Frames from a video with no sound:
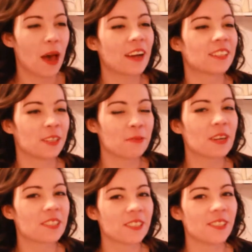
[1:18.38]
Back to the
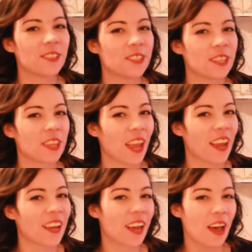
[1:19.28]
resolution
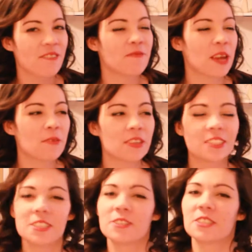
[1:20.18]
thing. I've made
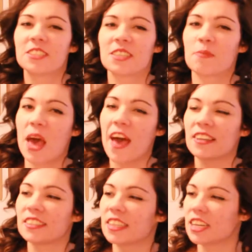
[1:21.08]
resolutions in the
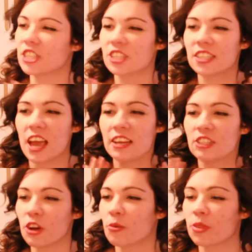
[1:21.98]
past and I just, I
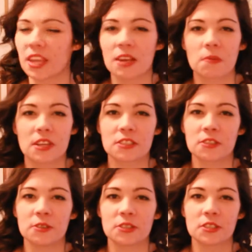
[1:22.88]
don't think
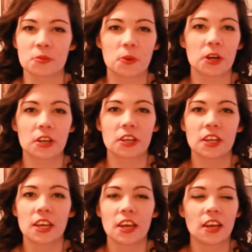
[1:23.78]
resolutions work.
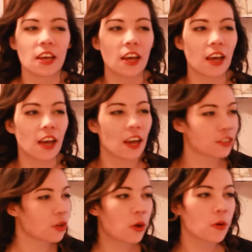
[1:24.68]

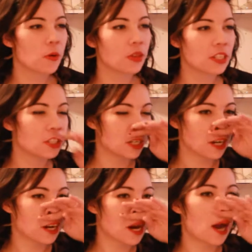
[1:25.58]
So this
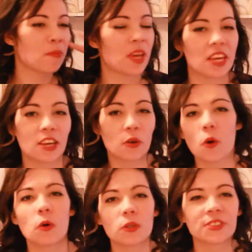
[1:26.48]
year I'm making
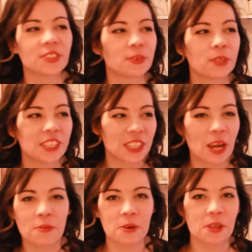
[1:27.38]
goals, which
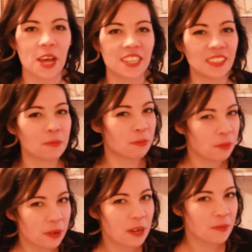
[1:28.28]
I realize are
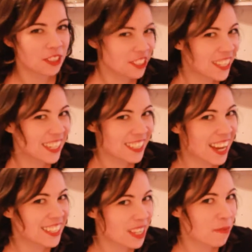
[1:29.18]
pretty much the
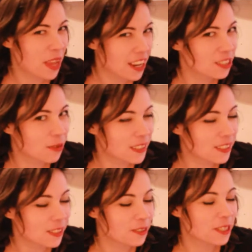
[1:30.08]
exact same thing as
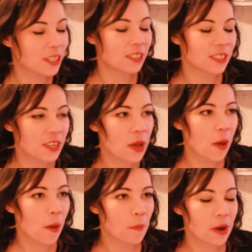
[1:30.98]
resolutions,
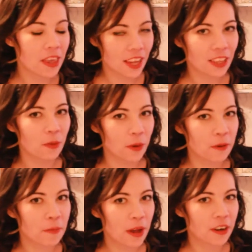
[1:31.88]
but I like the
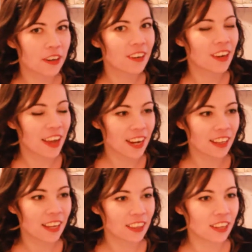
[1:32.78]
word better and I
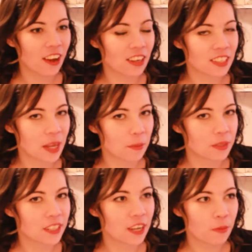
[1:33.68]
like the
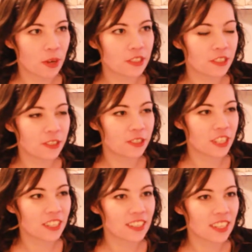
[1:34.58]
concept.
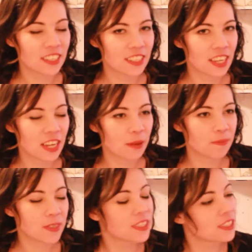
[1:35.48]
Resolutions
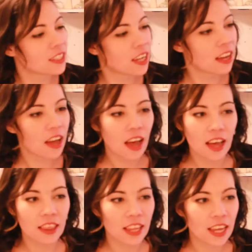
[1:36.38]
seems
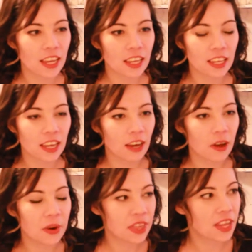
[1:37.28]
like,
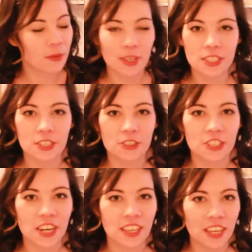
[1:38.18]
when I think
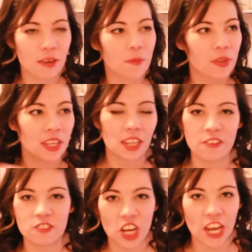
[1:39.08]
resolution, I think complete
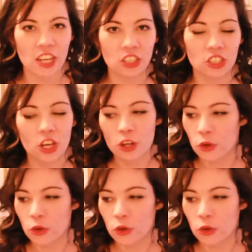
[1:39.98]
life change.